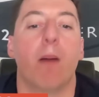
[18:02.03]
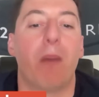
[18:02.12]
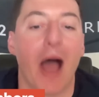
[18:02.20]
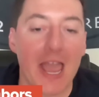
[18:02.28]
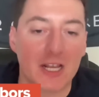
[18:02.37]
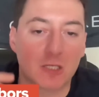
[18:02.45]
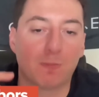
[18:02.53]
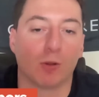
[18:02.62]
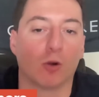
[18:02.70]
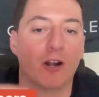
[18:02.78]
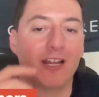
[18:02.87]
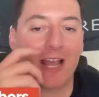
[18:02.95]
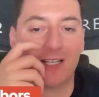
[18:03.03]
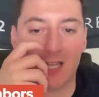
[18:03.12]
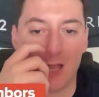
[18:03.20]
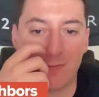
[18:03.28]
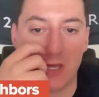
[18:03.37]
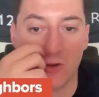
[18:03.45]
By exploring
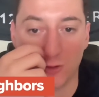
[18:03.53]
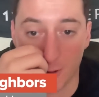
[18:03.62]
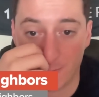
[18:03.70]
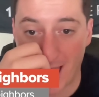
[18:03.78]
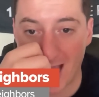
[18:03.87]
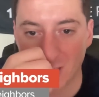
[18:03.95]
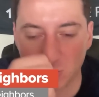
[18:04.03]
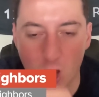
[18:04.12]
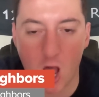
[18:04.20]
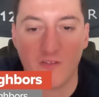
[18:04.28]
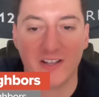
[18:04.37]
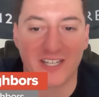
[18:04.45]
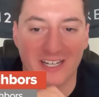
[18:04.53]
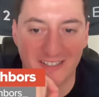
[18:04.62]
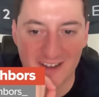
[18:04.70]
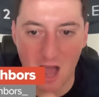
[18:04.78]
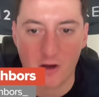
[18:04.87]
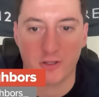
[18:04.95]
SMU, the Pac-12 is
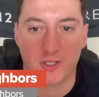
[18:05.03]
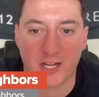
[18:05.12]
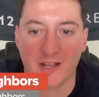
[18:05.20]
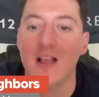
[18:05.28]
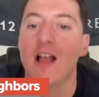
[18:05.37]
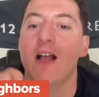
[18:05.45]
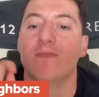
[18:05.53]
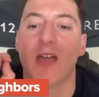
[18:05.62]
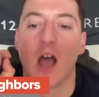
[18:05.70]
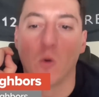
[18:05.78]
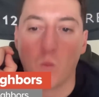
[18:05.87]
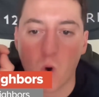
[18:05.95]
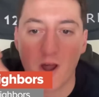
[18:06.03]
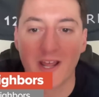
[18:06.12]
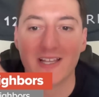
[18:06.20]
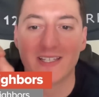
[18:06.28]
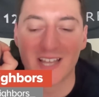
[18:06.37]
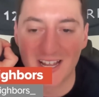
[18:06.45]
acknowledging that what
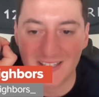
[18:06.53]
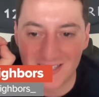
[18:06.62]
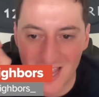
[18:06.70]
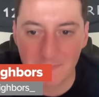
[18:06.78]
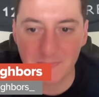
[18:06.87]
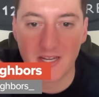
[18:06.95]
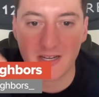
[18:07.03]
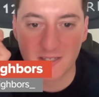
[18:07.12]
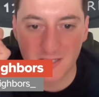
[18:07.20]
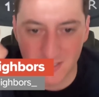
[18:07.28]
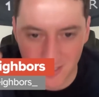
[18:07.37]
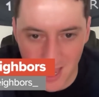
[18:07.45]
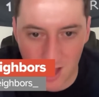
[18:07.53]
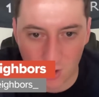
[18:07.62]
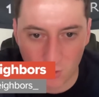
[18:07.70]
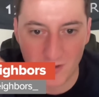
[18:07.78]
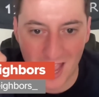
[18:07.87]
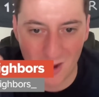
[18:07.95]
it's attempting to
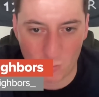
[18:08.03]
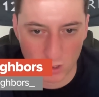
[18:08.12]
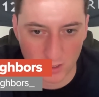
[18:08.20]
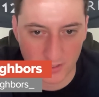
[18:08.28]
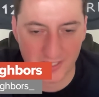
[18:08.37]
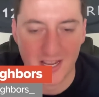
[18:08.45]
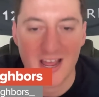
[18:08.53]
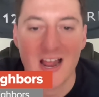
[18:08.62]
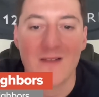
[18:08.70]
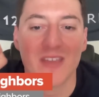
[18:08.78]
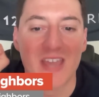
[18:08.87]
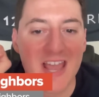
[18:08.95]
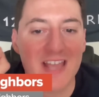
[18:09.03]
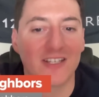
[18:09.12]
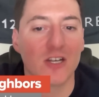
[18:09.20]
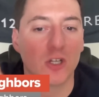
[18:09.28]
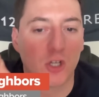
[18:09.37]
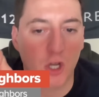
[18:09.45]
sell networks
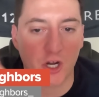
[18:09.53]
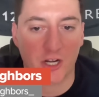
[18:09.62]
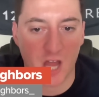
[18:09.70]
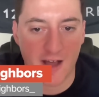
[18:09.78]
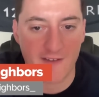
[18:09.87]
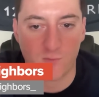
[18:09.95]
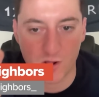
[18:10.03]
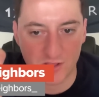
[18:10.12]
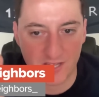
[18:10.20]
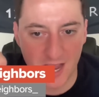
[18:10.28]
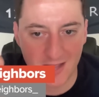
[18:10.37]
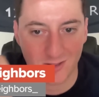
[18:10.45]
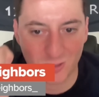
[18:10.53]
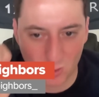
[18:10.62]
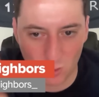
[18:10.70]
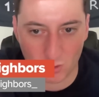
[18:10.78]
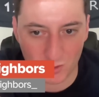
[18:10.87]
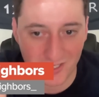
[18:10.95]
isn't good enough with 10
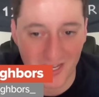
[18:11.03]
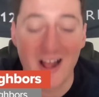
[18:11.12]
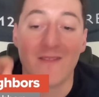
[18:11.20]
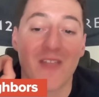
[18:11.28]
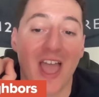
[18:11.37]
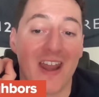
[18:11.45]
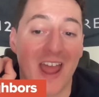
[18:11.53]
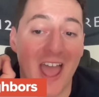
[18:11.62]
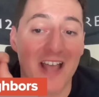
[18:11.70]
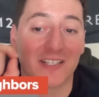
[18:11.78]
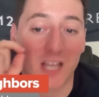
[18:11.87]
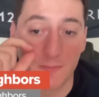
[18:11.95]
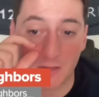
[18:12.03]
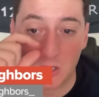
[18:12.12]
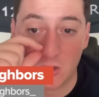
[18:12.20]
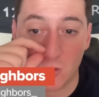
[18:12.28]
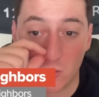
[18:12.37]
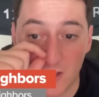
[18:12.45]
schools, and
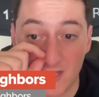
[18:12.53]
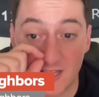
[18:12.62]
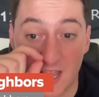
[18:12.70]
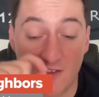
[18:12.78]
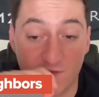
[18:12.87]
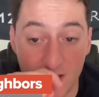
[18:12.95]
SMU is a